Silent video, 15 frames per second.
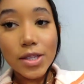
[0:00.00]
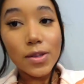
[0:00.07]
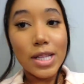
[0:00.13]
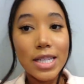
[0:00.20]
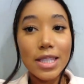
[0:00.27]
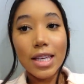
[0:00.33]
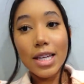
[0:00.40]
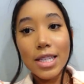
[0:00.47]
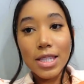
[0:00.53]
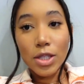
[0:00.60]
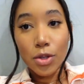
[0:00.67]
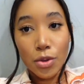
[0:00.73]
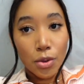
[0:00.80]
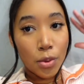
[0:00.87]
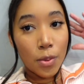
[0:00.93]
so let's get
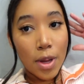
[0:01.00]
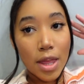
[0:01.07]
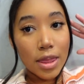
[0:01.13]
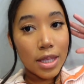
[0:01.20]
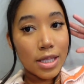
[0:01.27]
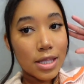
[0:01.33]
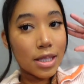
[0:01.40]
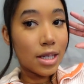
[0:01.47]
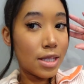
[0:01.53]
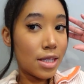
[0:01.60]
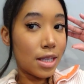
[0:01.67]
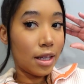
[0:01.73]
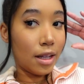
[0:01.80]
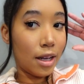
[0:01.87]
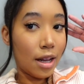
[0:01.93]
into the skin
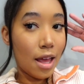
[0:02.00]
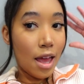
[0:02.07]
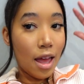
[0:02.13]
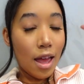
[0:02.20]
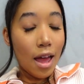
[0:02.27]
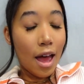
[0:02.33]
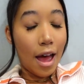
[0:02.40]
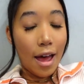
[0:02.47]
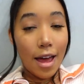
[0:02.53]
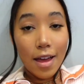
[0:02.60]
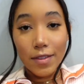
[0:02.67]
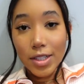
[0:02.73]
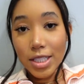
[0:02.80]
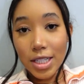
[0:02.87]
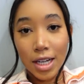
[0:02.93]
tint. I
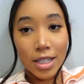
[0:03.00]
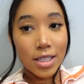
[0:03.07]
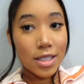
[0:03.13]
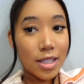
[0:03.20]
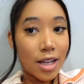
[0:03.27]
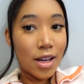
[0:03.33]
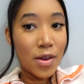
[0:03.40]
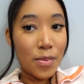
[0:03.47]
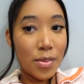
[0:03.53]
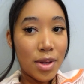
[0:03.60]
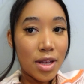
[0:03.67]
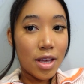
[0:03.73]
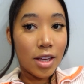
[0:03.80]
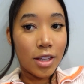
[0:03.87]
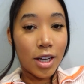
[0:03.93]
haven't touched up.
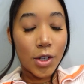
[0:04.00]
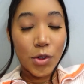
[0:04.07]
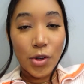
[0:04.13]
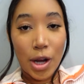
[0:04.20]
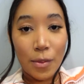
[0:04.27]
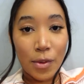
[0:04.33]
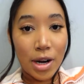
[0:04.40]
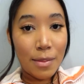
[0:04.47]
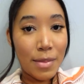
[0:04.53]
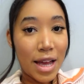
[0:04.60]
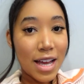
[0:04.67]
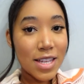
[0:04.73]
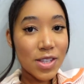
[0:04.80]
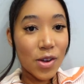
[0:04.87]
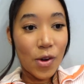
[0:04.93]
Y'all know I wear a
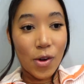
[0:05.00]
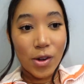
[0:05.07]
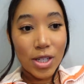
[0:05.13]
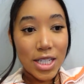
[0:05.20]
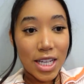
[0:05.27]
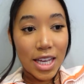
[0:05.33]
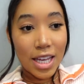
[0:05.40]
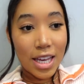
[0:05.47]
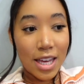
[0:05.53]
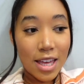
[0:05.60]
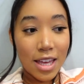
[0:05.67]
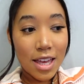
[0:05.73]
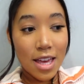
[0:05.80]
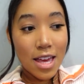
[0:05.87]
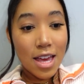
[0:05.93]
mask all day.
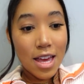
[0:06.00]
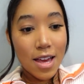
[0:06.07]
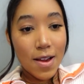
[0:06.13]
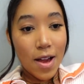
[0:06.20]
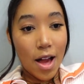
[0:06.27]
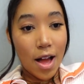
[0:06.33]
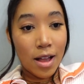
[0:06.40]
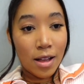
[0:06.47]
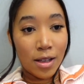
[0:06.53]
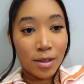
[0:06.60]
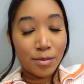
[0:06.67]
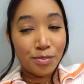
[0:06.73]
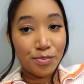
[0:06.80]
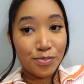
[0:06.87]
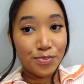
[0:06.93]

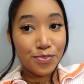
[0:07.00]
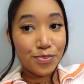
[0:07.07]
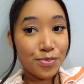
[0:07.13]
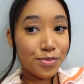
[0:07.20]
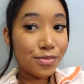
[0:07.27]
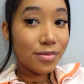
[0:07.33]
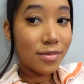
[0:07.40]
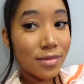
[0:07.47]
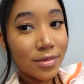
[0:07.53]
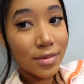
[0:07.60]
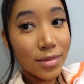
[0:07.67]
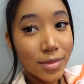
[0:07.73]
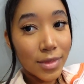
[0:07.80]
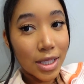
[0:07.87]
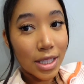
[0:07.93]
Um,
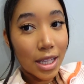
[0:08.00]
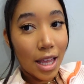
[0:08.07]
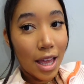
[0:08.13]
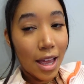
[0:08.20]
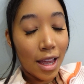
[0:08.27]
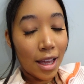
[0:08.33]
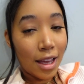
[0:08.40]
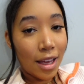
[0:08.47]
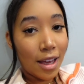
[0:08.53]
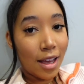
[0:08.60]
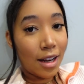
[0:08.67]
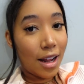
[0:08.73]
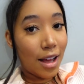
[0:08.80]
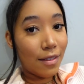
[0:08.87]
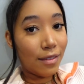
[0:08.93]

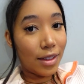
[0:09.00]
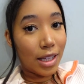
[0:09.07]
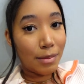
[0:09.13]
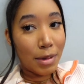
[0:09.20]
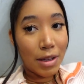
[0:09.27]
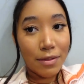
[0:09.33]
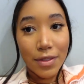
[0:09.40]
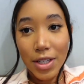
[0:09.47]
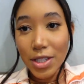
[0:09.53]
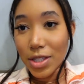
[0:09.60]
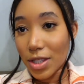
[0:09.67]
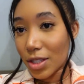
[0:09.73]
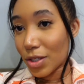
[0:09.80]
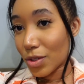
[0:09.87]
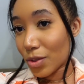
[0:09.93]
and I feel like my
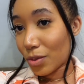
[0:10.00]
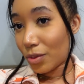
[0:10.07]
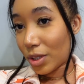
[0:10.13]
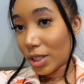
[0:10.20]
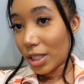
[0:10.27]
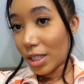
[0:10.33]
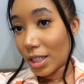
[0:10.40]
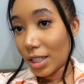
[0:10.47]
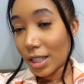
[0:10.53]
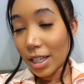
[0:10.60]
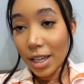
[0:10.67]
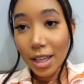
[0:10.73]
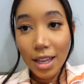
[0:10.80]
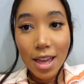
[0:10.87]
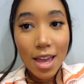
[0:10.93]
face looks really good. Like,